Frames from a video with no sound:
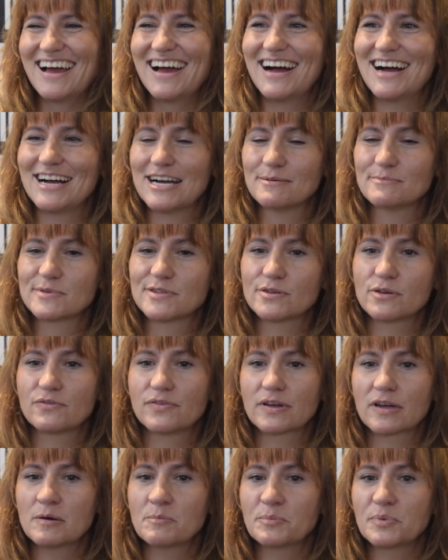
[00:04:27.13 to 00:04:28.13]
Um, so if
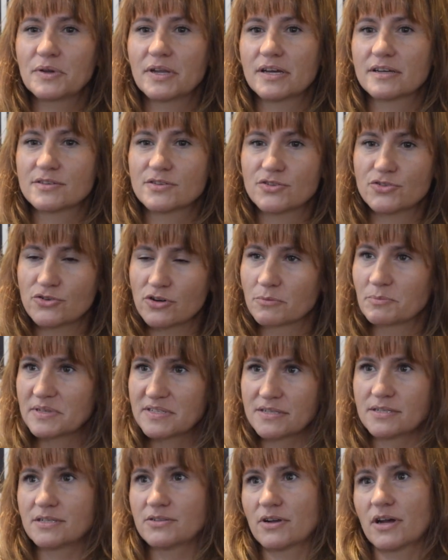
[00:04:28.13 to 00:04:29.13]
a company has strong
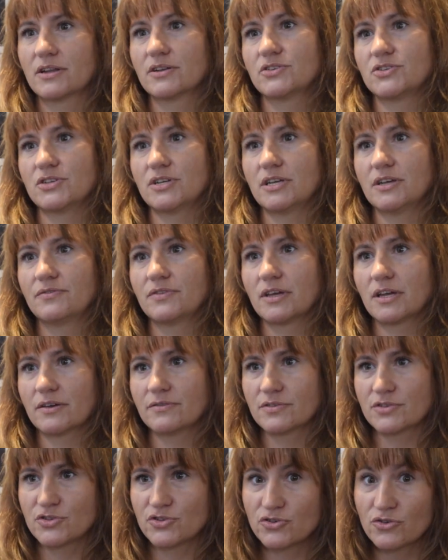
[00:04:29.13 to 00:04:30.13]
business strategy, if they
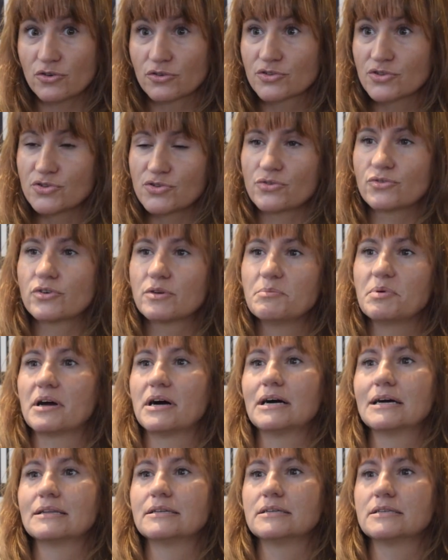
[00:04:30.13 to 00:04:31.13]
have a strong story
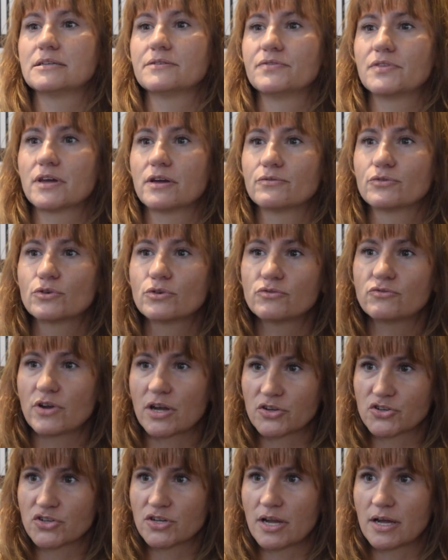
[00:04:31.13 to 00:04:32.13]
behind it, if they have good
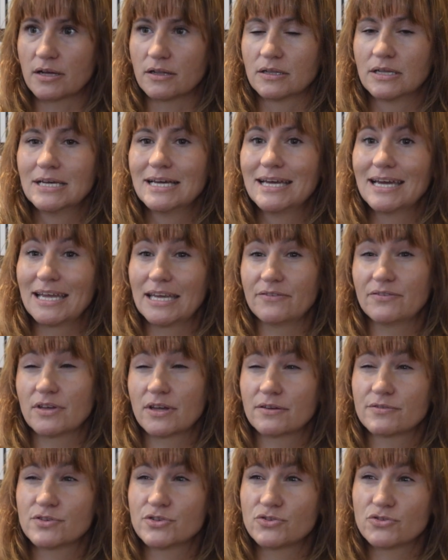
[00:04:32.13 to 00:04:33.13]
rationale, and if they
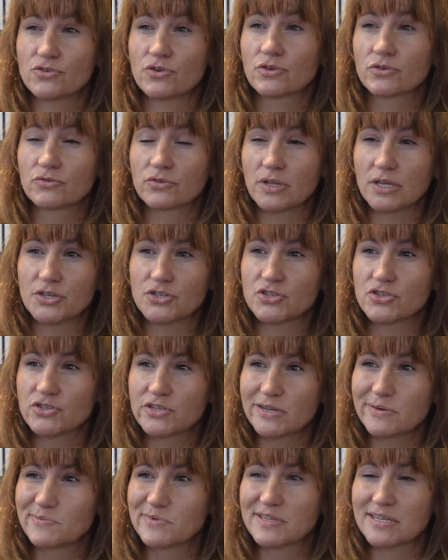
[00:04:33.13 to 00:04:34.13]
have strong
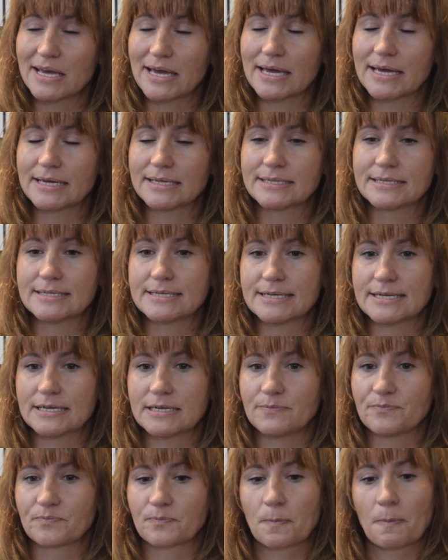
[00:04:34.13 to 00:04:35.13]
relationships and
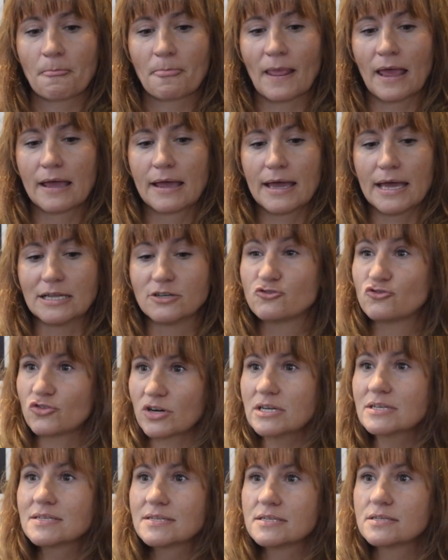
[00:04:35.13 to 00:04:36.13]
um, and
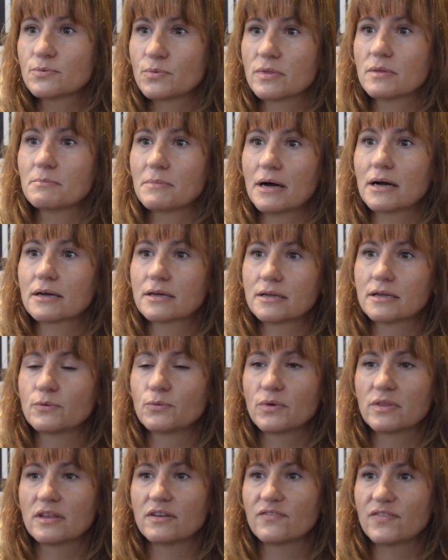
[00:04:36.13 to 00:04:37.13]
trust with the market
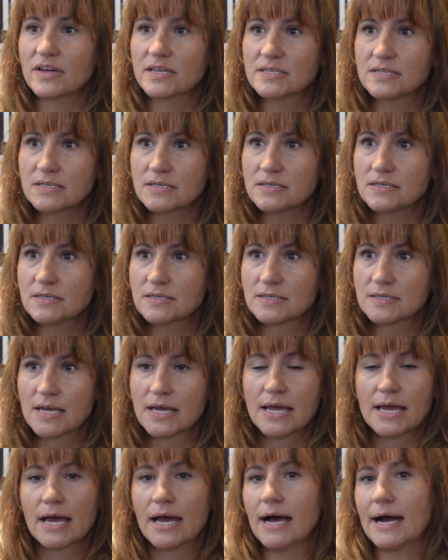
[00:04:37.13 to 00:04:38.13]
and with investors,
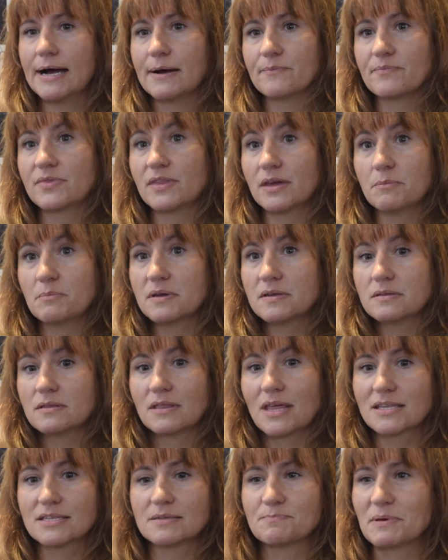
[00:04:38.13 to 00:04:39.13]
um, they,
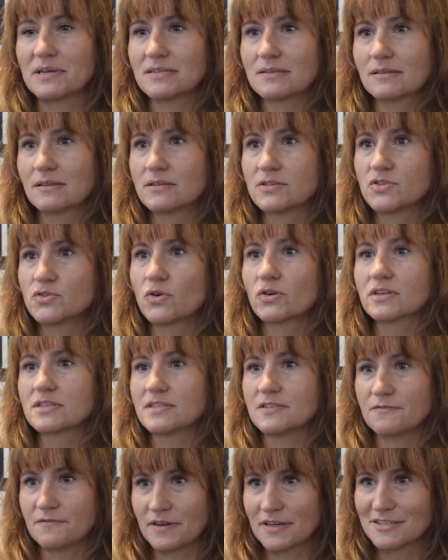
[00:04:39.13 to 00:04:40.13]
that's basically the
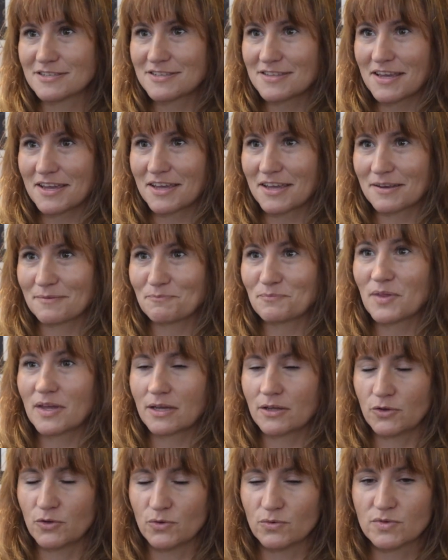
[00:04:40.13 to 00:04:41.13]
strongest defense they can, they
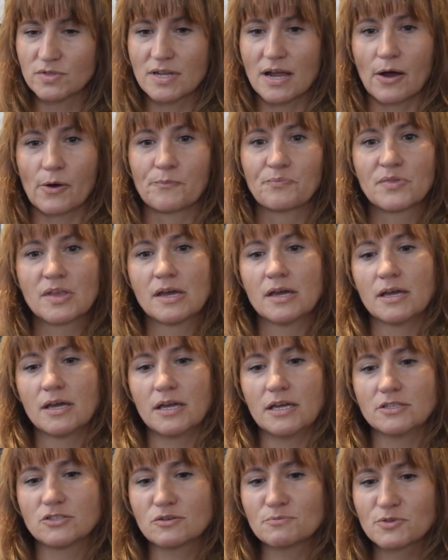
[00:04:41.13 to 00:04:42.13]
can use. Now,
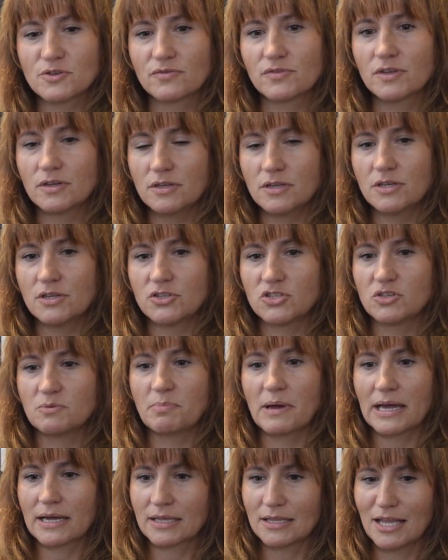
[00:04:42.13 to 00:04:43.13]
in terms of the ESG
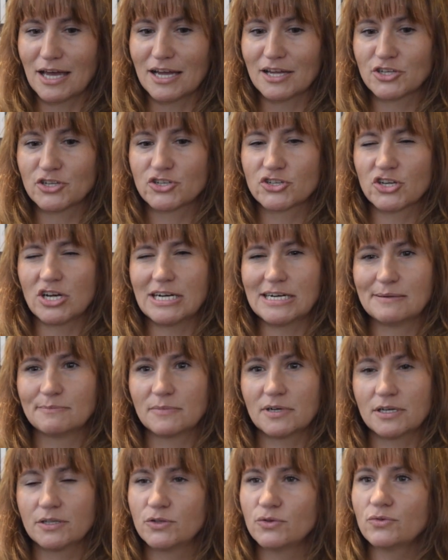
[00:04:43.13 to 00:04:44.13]
backlash,
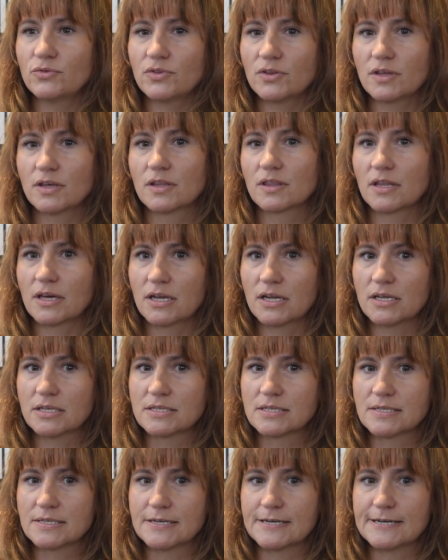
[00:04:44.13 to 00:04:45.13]
um, I do think that
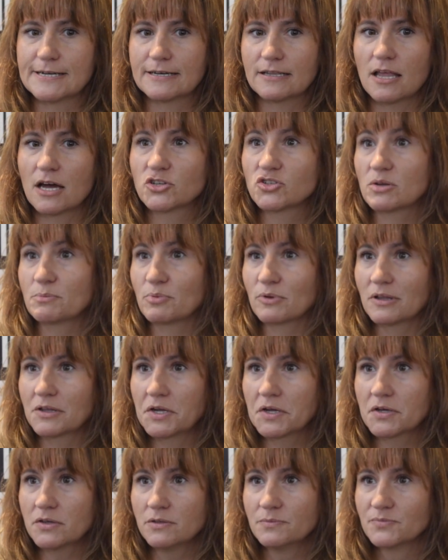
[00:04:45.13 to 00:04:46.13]
it's uh, largely
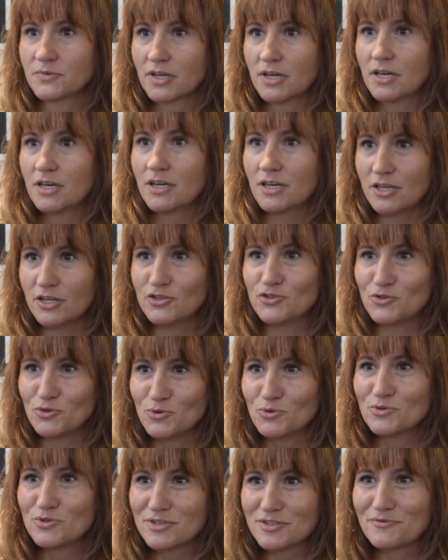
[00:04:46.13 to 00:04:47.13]
political. It is
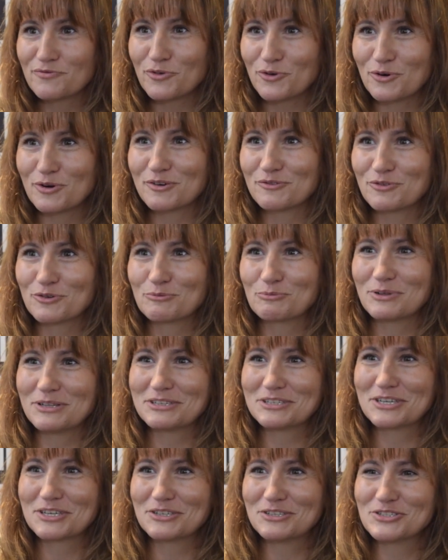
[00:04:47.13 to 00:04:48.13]
used for, for
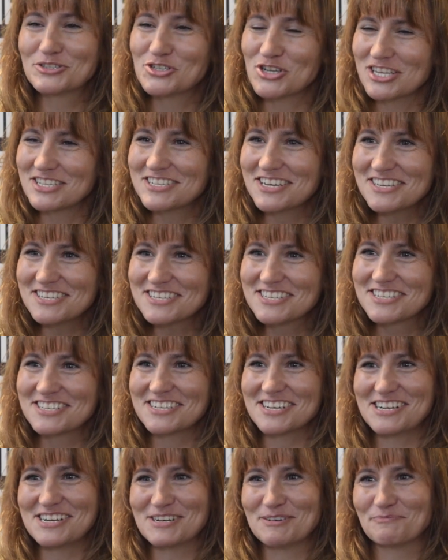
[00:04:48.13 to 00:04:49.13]
political
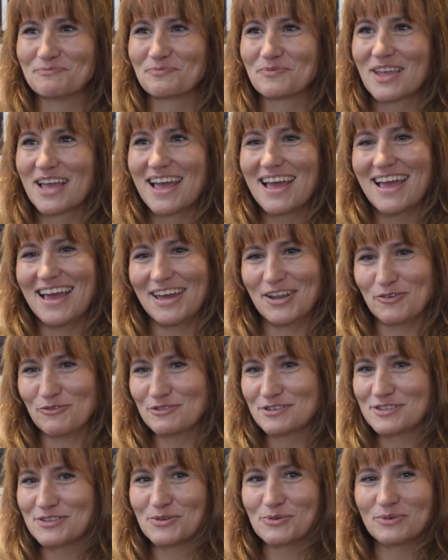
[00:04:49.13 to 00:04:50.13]
agendas, um, and
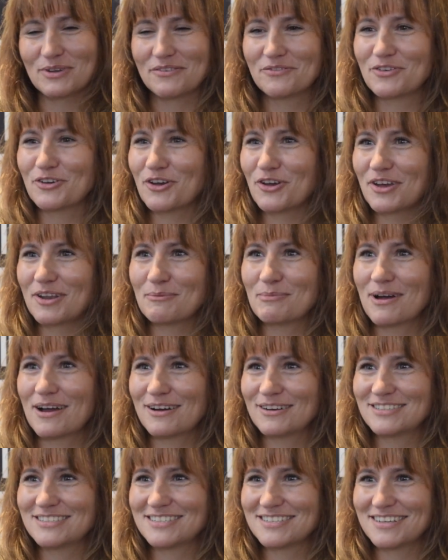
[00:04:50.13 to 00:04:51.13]
obviously you would have heard
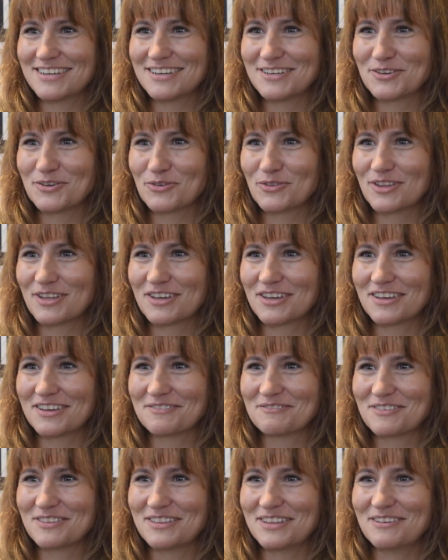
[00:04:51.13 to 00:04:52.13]
about uh, you know
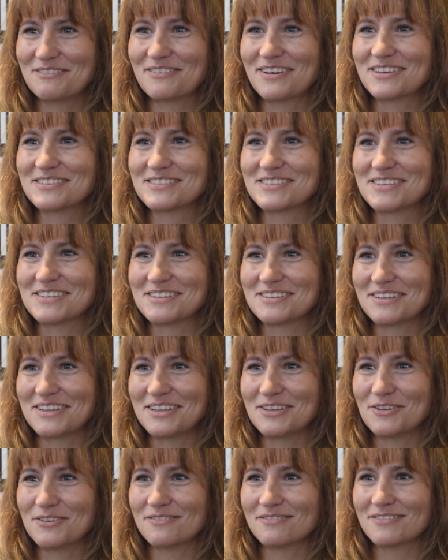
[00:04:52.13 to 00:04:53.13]
the the events in,
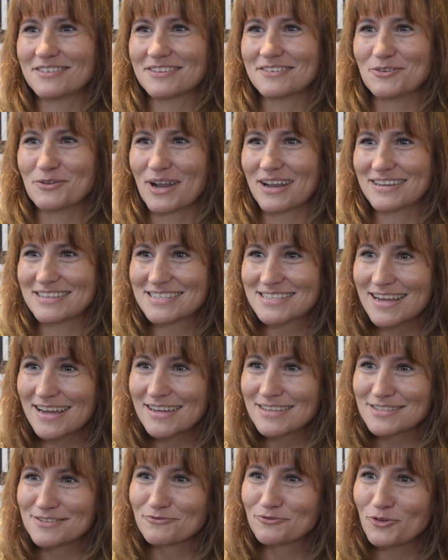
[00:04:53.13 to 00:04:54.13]
in the United
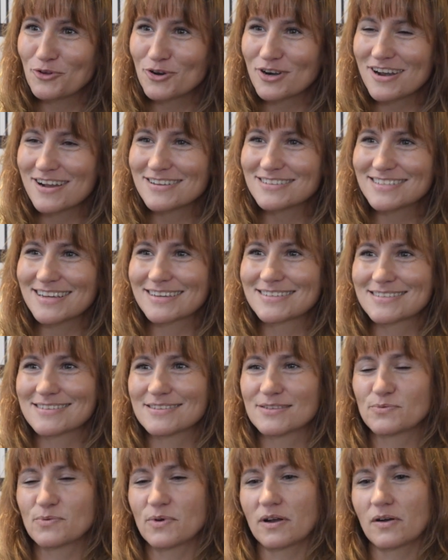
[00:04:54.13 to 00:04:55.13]
States and Florida and
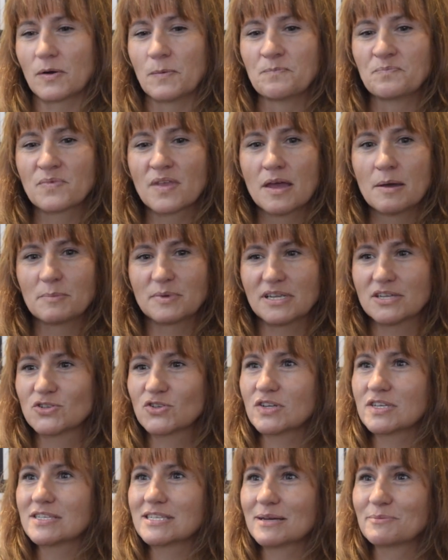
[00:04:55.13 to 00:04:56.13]
Texas, where
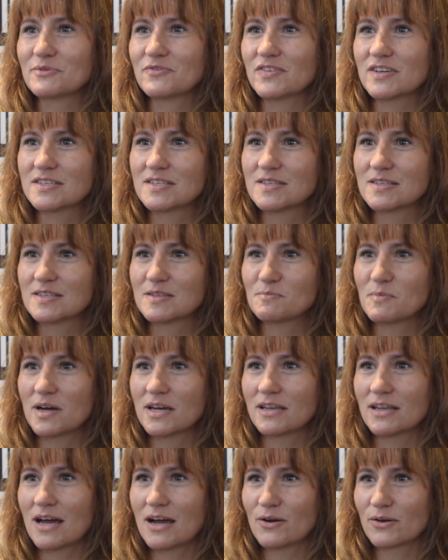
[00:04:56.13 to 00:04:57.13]
potentially some investors
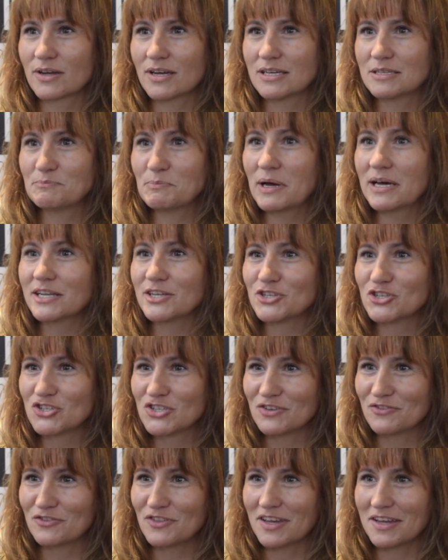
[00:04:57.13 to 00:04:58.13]
might now get
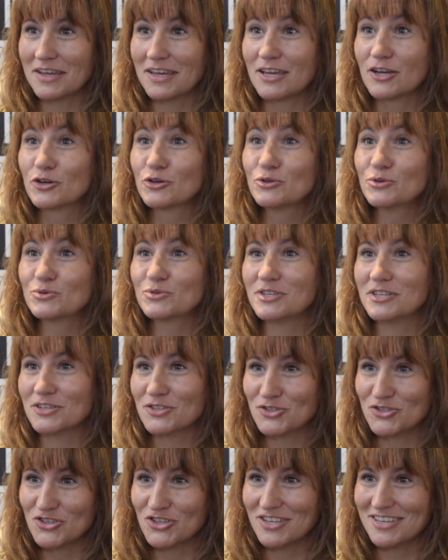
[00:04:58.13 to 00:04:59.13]
punished if they include
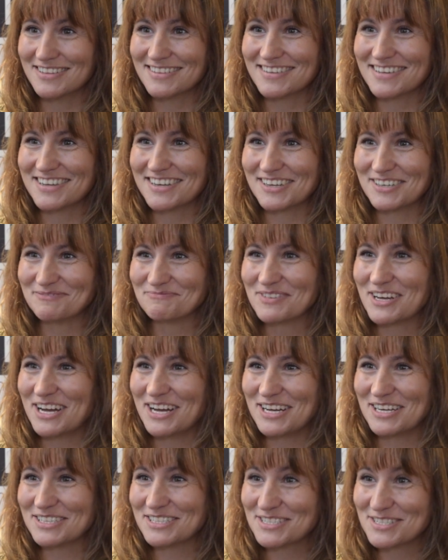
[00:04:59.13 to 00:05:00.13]
ESG in their
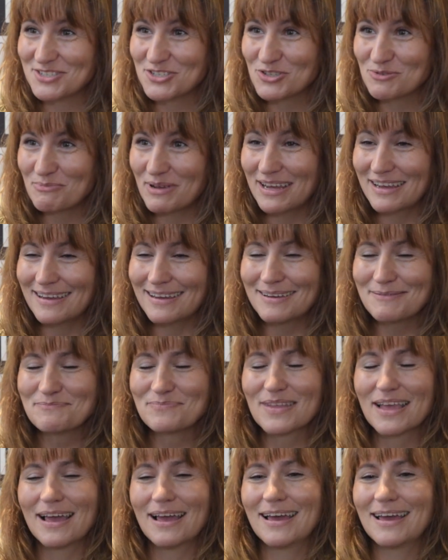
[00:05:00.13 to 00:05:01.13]
uh, decision making.
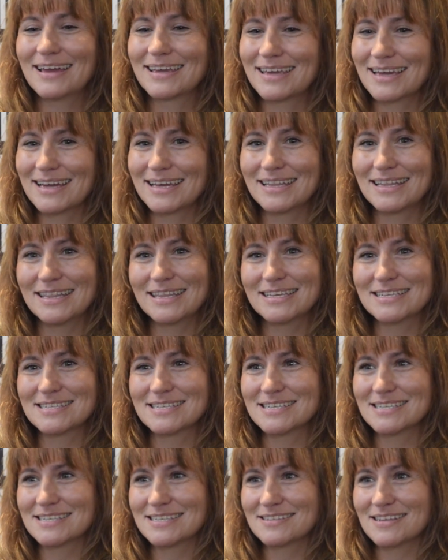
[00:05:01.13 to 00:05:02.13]
Again,
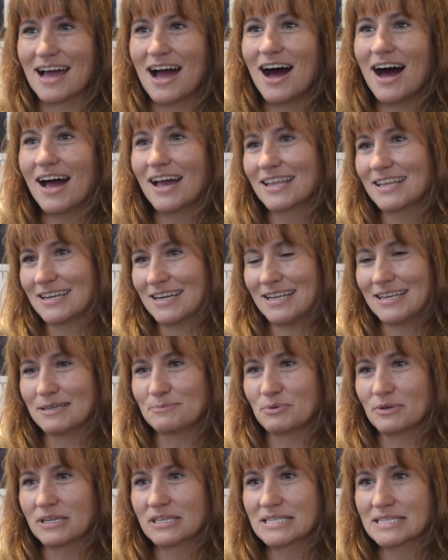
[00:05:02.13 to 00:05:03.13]
this is highly highly
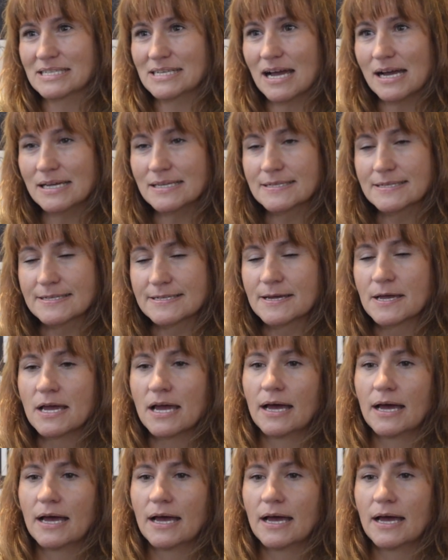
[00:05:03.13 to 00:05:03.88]
politicized.